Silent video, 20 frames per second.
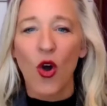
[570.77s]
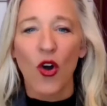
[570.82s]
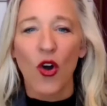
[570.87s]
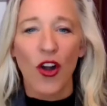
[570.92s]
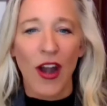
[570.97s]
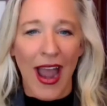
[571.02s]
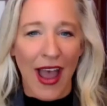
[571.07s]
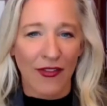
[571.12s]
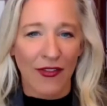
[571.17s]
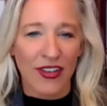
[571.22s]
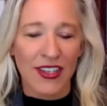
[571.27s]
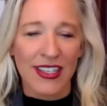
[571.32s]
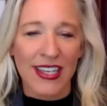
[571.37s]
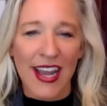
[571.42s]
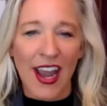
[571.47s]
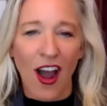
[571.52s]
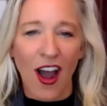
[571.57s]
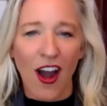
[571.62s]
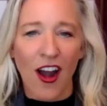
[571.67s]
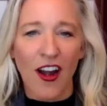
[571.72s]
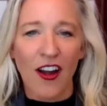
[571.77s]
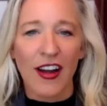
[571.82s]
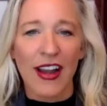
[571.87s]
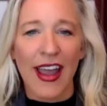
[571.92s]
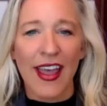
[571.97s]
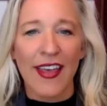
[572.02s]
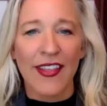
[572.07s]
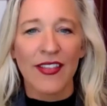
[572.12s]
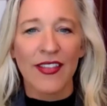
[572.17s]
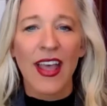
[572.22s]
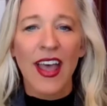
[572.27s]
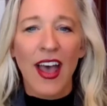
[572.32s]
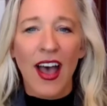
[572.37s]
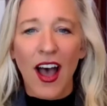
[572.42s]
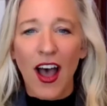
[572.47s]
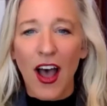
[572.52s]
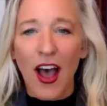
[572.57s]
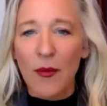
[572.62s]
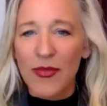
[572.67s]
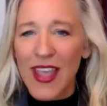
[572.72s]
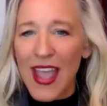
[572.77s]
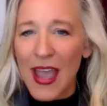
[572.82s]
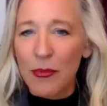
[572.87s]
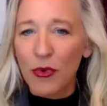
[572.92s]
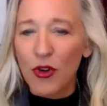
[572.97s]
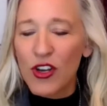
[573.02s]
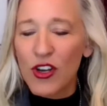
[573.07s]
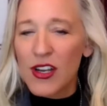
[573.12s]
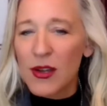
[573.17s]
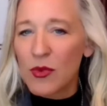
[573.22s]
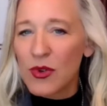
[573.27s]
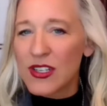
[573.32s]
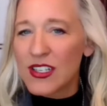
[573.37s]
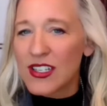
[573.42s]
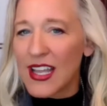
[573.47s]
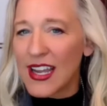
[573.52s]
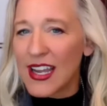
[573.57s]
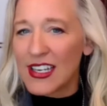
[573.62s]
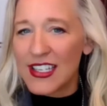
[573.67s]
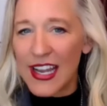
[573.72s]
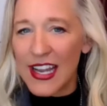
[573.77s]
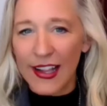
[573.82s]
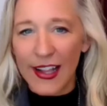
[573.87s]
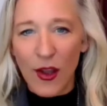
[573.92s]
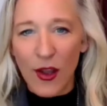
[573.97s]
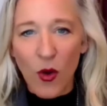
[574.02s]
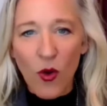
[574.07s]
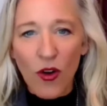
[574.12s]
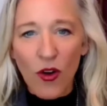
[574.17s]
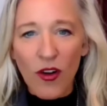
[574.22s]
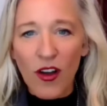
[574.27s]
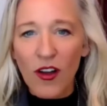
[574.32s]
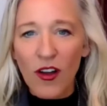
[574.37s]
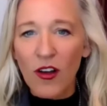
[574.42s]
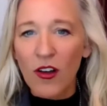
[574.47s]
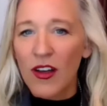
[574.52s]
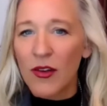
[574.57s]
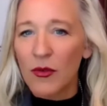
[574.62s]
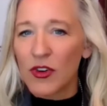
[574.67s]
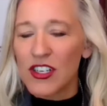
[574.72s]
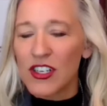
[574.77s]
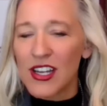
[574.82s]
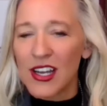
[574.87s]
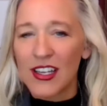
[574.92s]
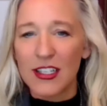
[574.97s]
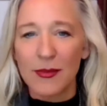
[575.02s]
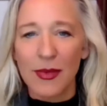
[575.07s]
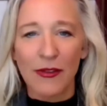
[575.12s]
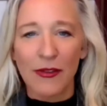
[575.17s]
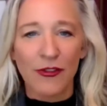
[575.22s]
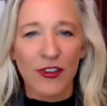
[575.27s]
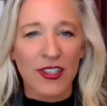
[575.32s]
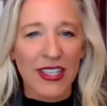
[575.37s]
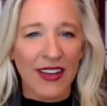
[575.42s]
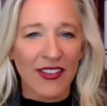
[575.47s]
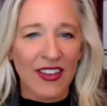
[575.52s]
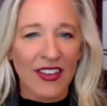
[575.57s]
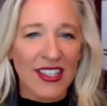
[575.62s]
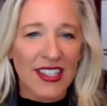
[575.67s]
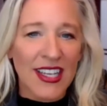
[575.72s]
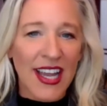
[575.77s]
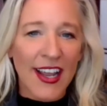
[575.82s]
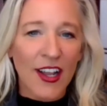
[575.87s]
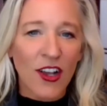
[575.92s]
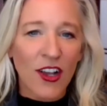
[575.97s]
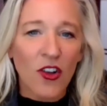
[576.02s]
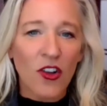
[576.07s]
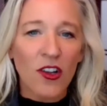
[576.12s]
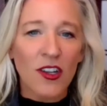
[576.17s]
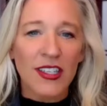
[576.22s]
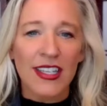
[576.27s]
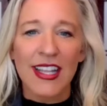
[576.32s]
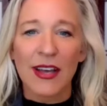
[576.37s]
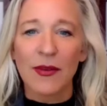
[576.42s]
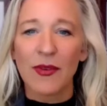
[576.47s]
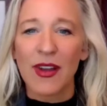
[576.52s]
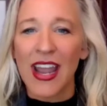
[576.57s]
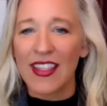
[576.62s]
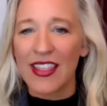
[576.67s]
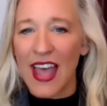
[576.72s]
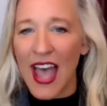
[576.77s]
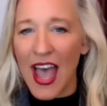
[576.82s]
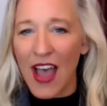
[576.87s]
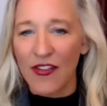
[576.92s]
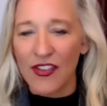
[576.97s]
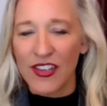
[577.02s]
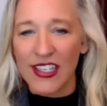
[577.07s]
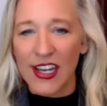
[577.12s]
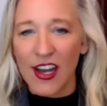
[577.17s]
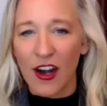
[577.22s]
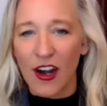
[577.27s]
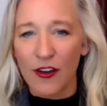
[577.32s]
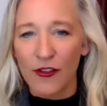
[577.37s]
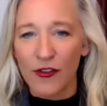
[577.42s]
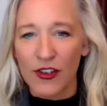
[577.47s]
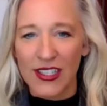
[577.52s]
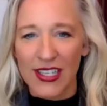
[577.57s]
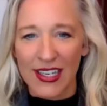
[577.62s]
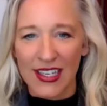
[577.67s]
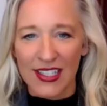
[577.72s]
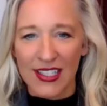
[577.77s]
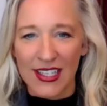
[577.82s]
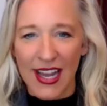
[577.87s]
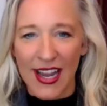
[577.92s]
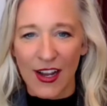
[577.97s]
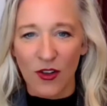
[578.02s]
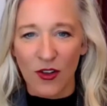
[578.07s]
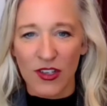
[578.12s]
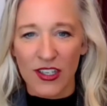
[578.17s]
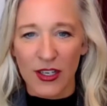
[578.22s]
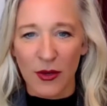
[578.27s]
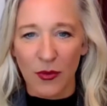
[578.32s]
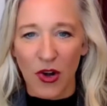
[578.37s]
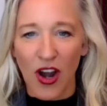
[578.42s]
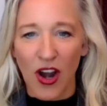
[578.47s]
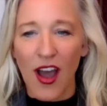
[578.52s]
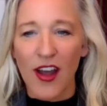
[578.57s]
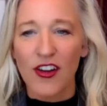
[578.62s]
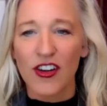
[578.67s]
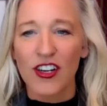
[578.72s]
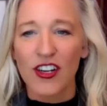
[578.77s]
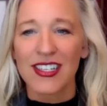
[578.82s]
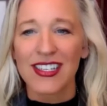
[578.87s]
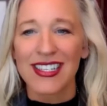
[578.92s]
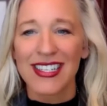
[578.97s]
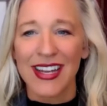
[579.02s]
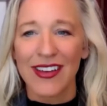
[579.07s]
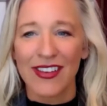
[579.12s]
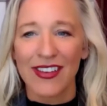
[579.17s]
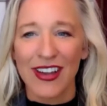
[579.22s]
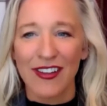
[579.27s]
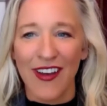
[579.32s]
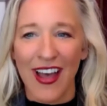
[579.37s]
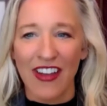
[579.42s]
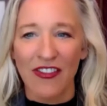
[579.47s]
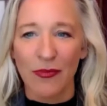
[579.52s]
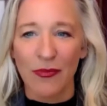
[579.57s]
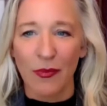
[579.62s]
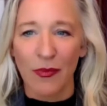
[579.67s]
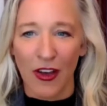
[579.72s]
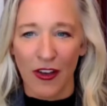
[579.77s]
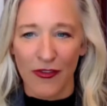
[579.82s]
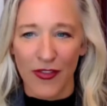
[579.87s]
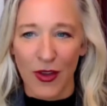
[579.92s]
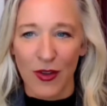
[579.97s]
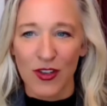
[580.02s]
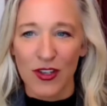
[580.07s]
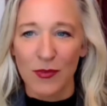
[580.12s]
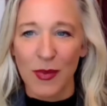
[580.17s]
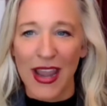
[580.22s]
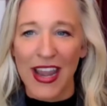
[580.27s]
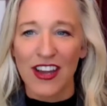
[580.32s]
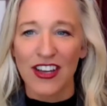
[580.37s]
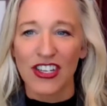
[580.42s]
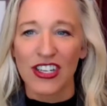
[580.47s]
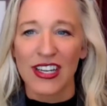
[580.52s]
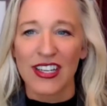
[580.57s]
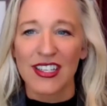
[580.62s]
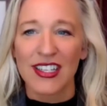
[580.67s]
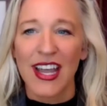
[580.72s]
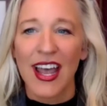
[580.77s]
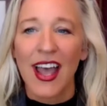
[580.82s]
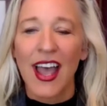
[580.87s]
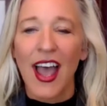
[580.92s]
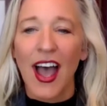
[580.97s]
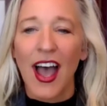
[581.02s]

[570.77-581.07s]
or FCR. And the ibrutinib was like daily oral, rituximab for 7 cycles, and then we had the FCR for 6 cycles. There were 175 of those patients.